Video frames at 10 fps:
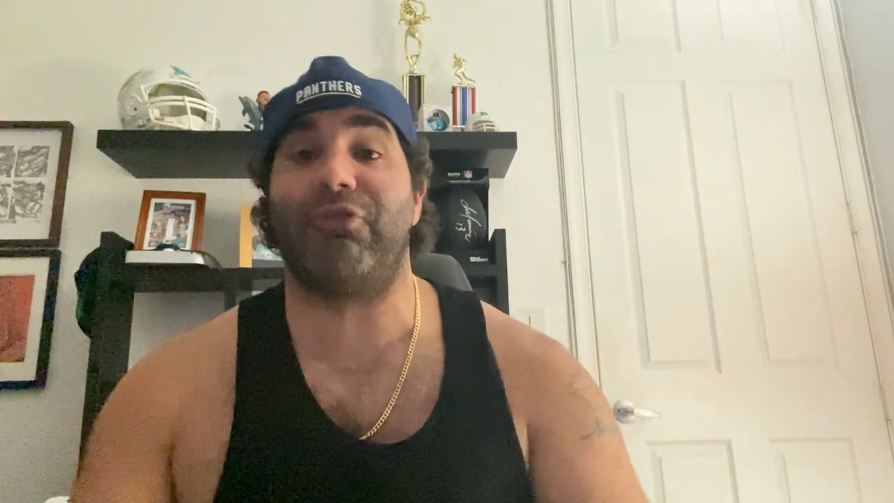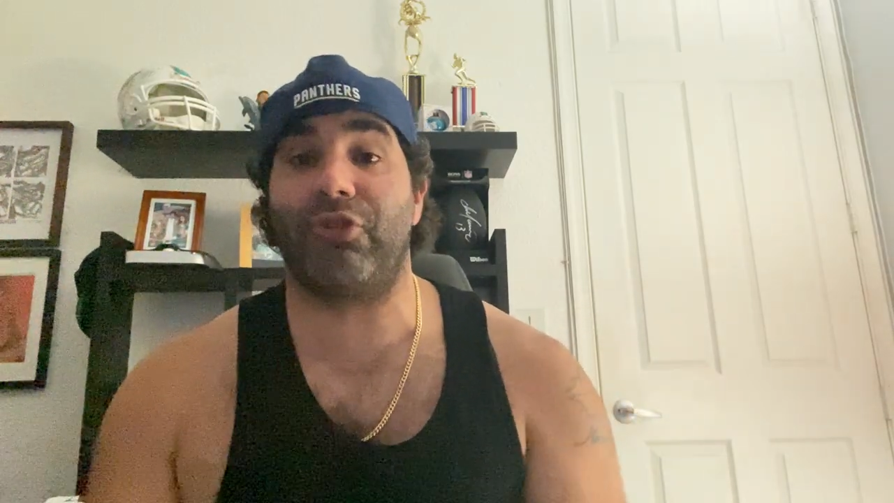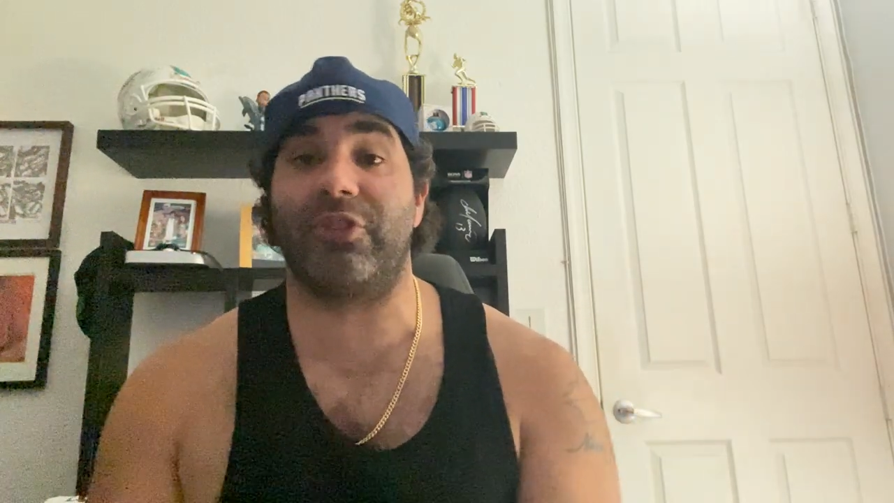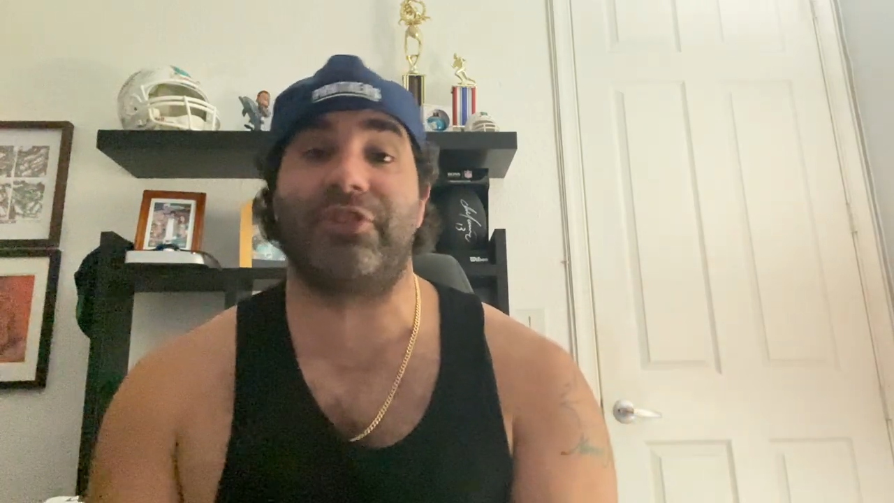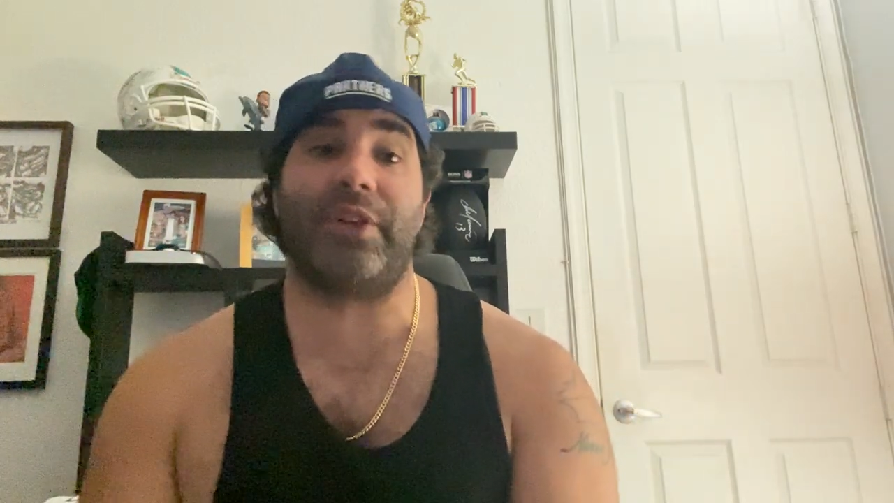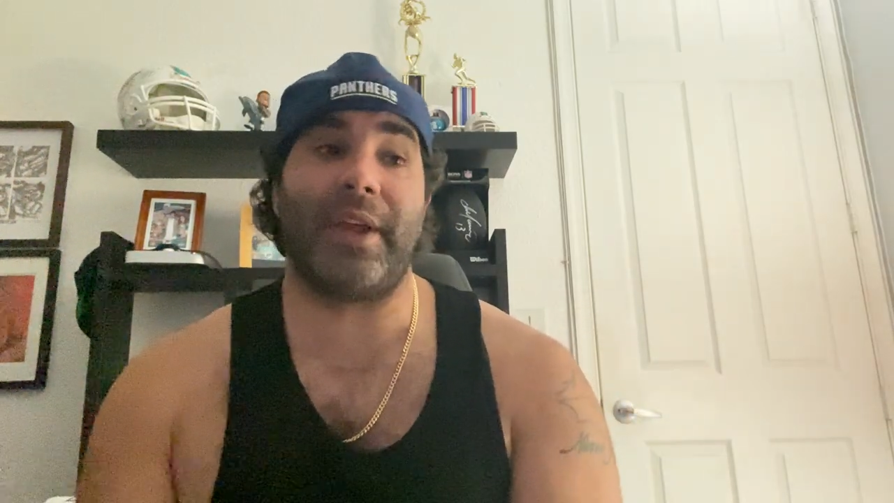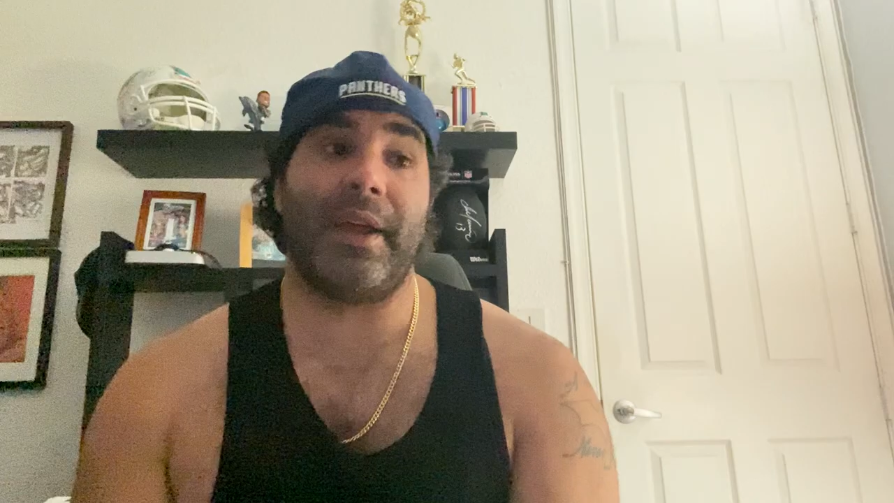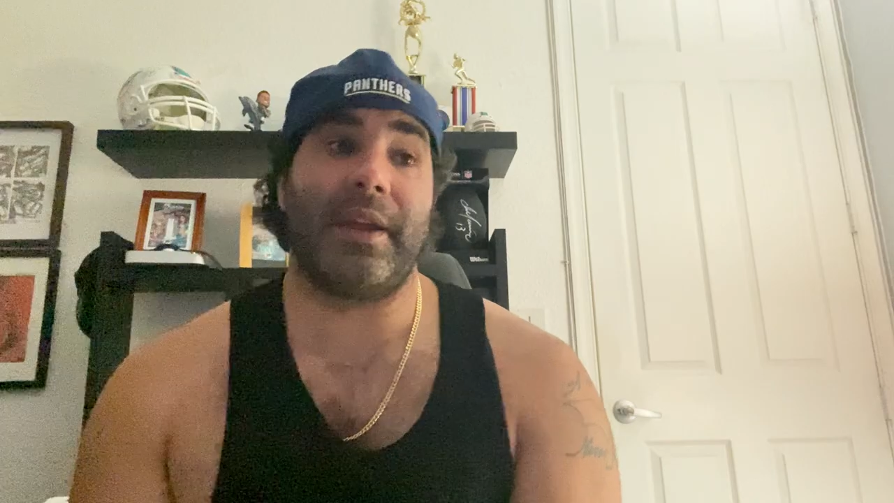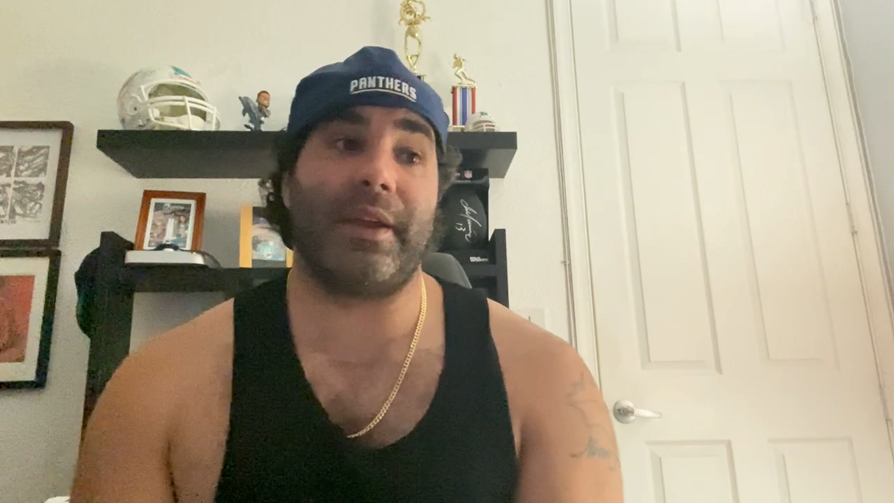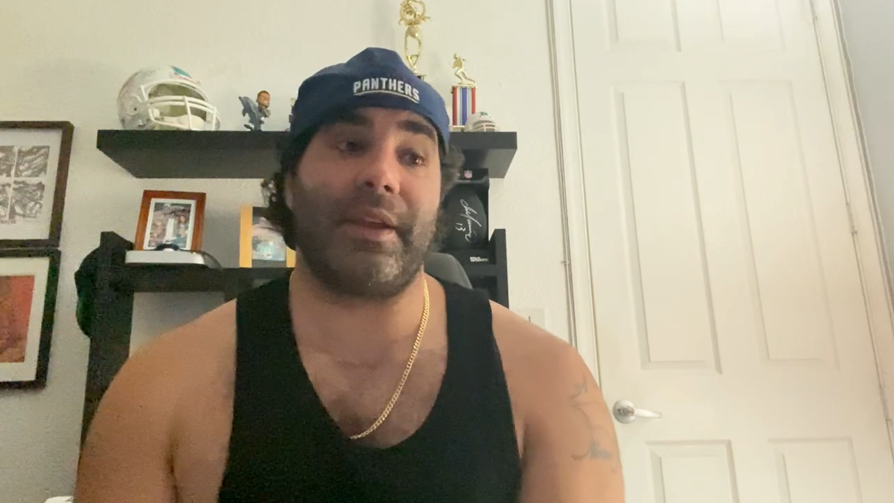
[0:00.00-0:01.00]
force
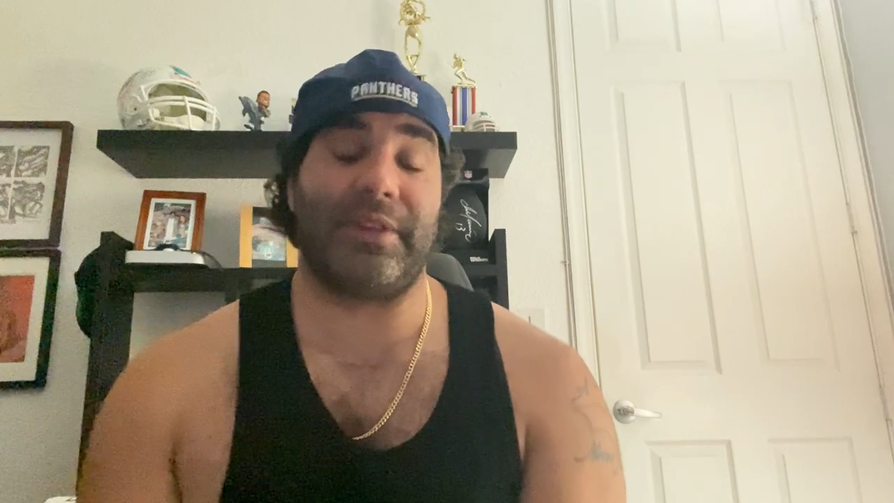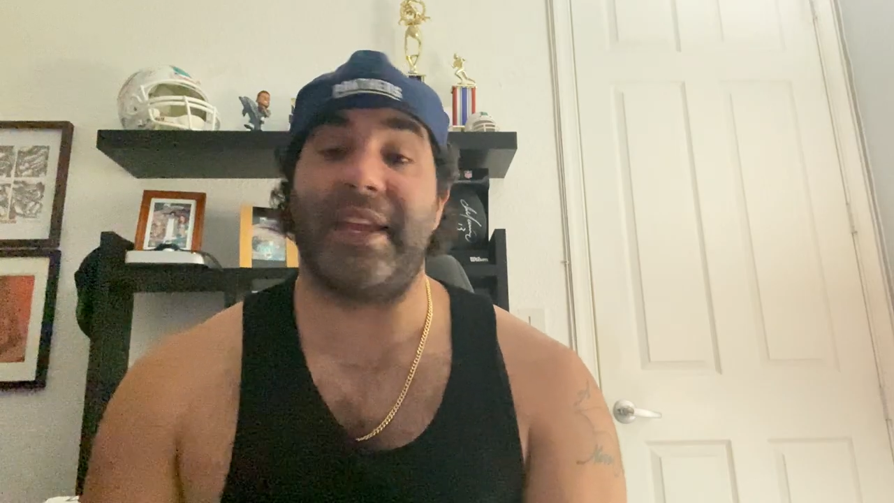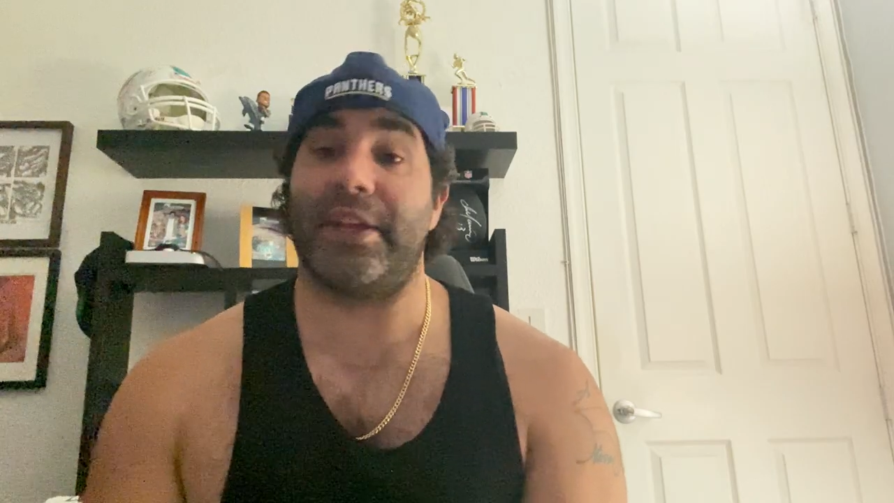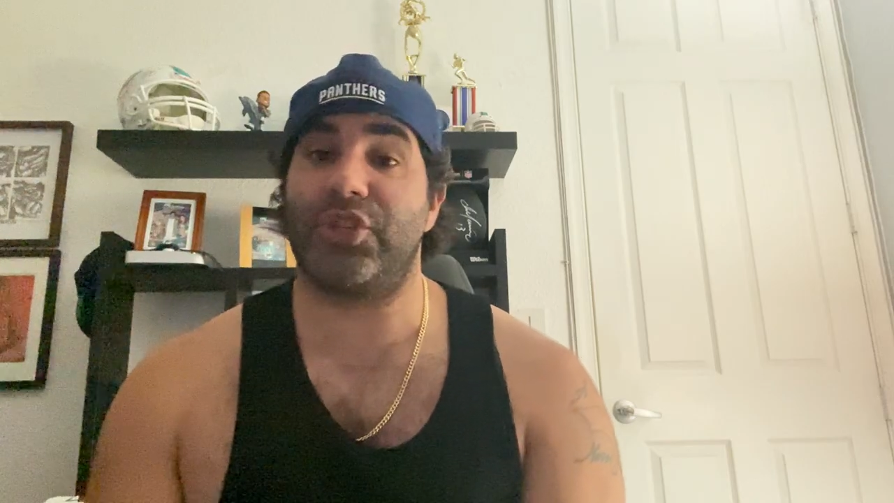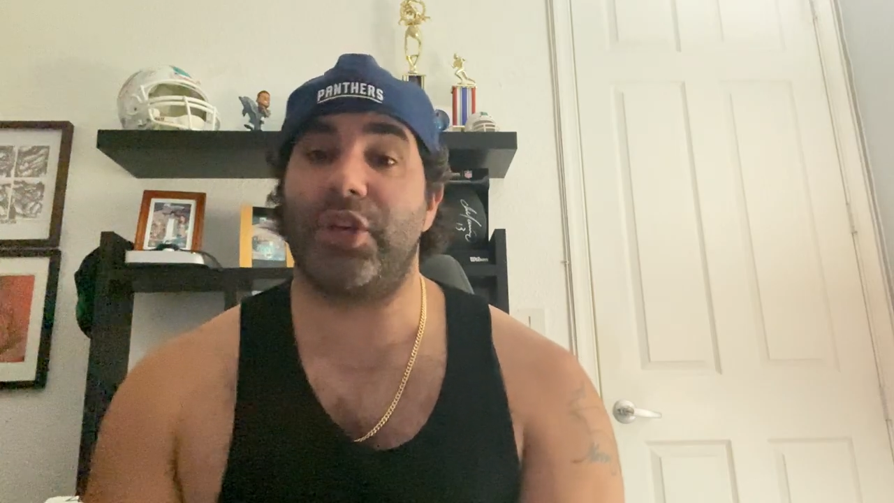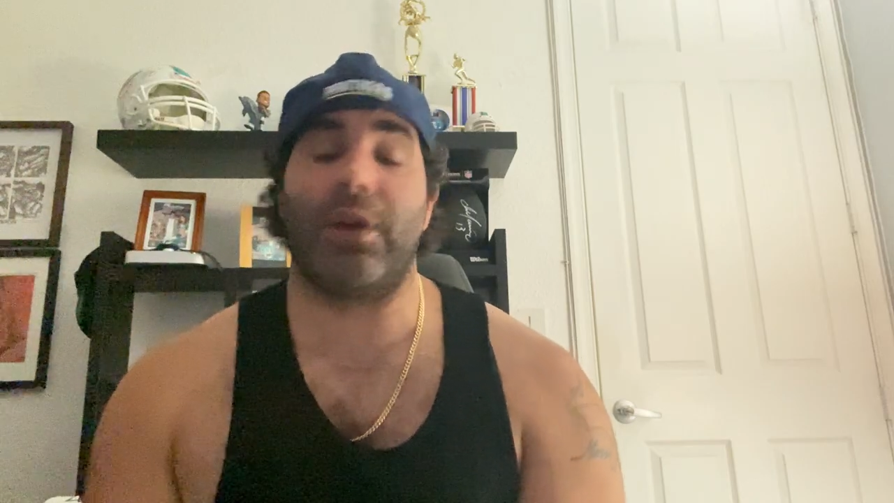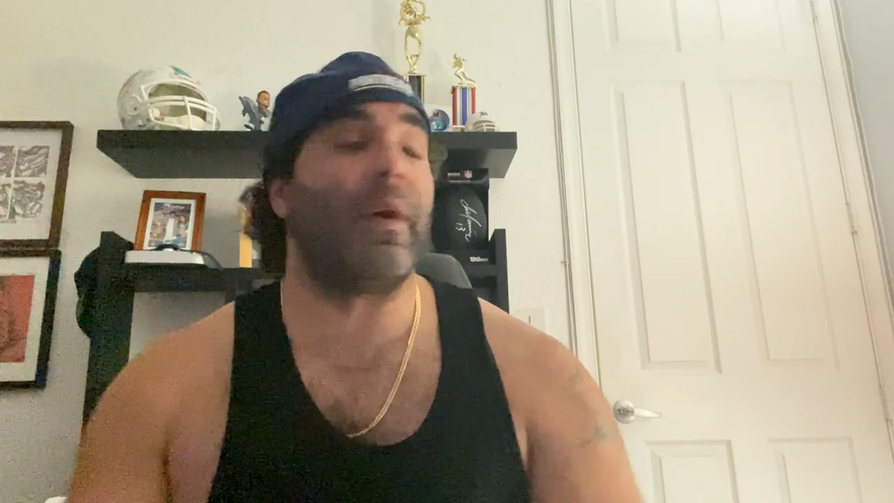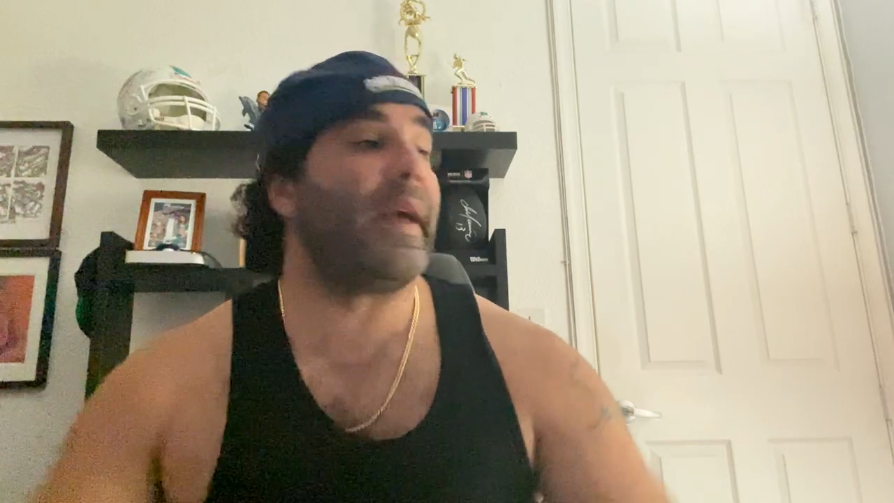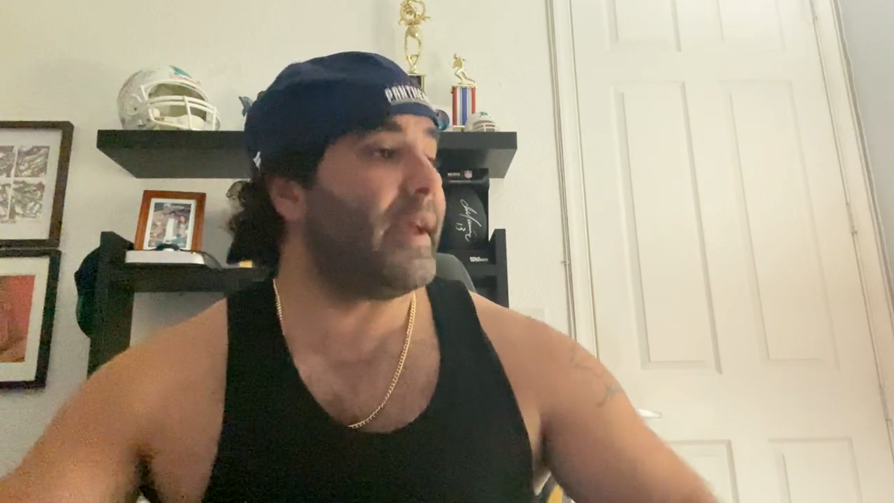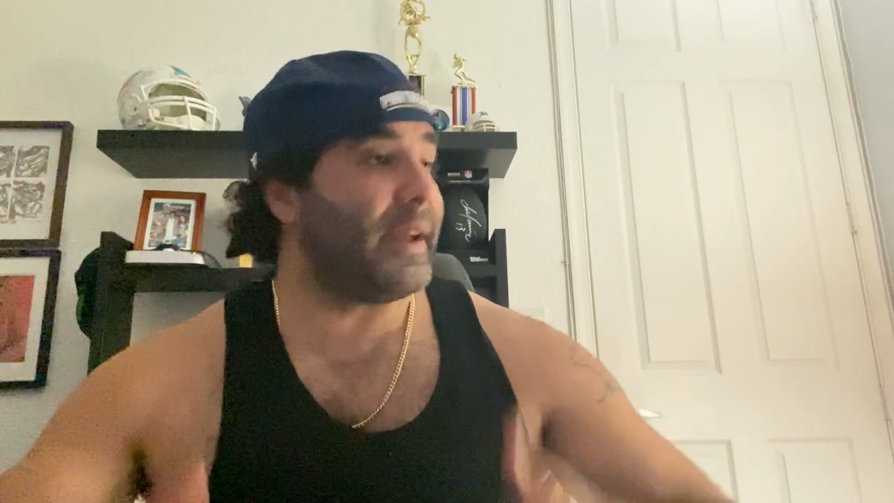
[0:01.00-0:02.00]
in the NHL.